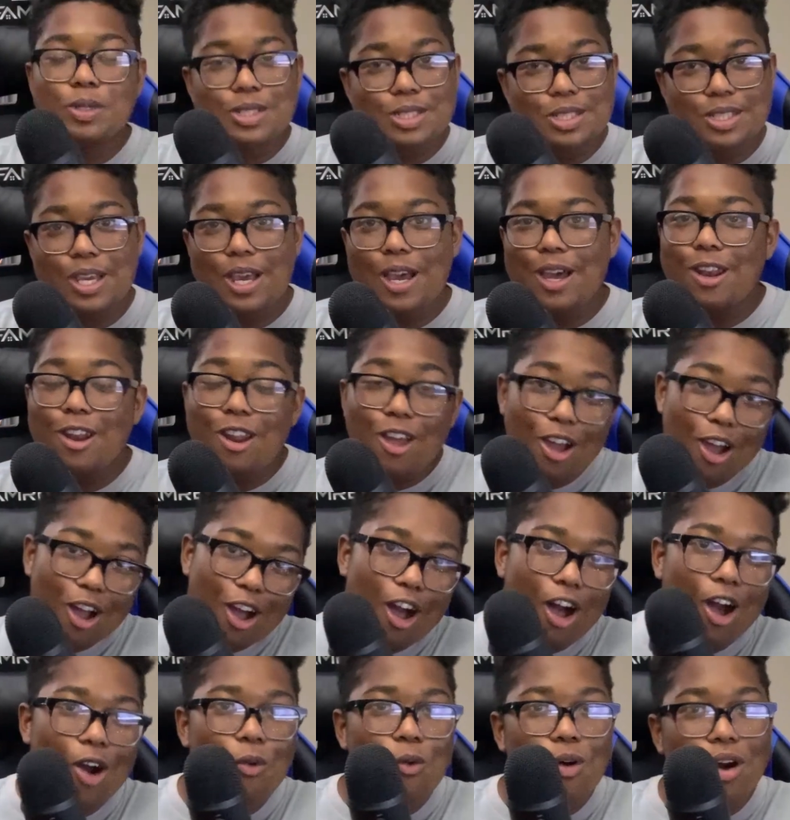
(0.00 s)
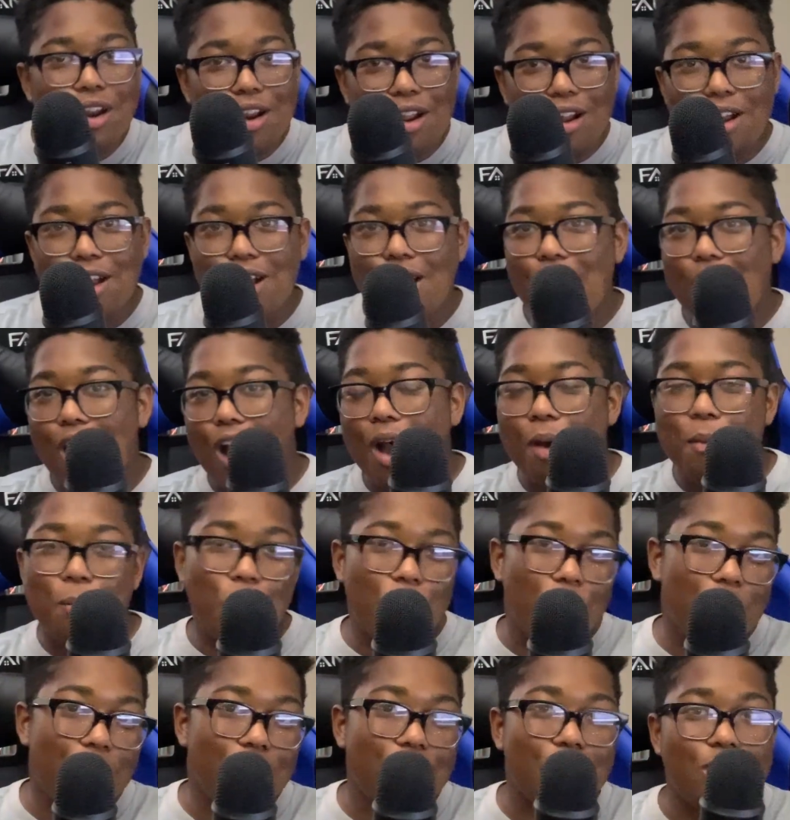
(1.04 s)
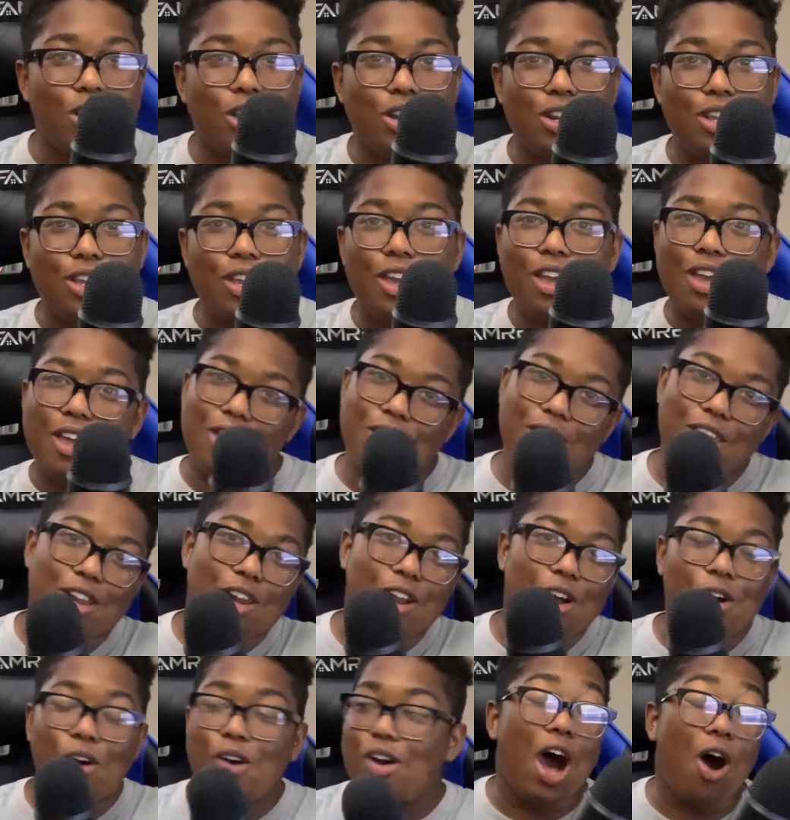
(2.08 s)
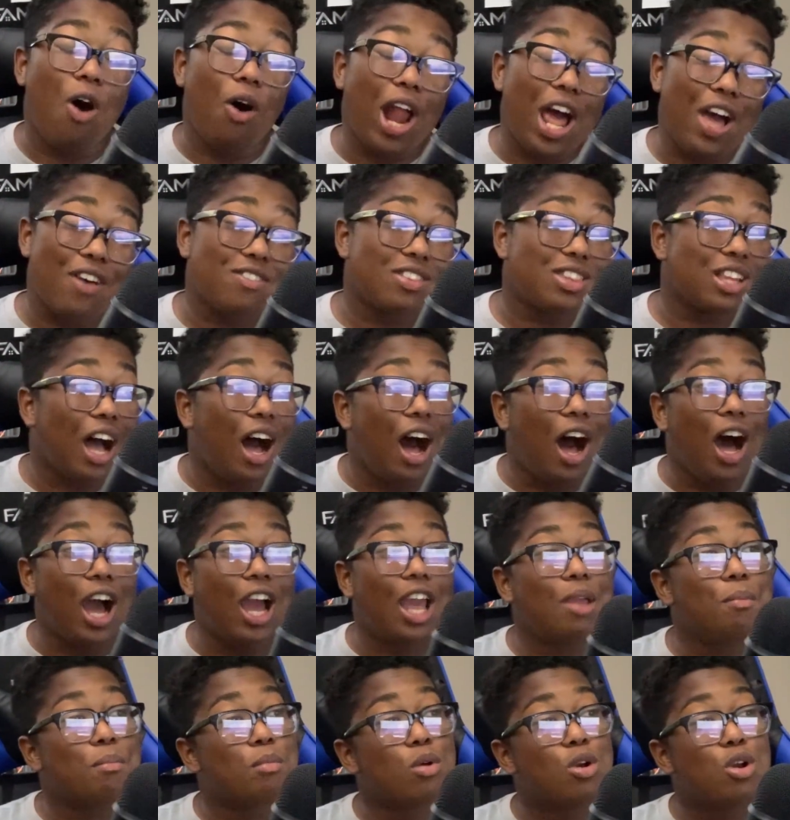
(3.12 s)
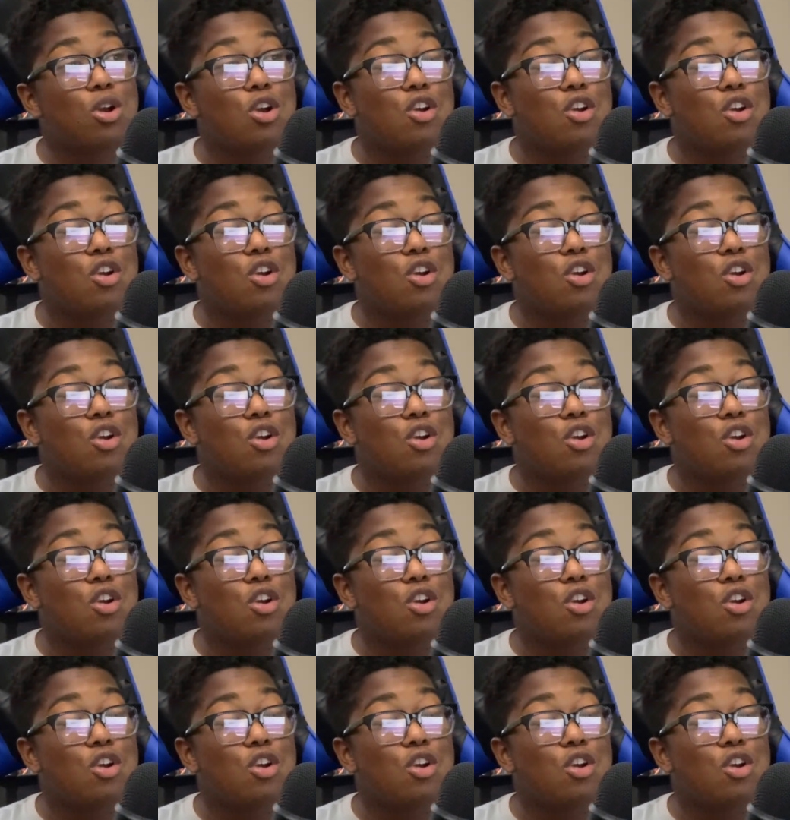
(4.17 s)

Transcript: Once again, hot water. I'm wearing a hoodie, you know. I don't have time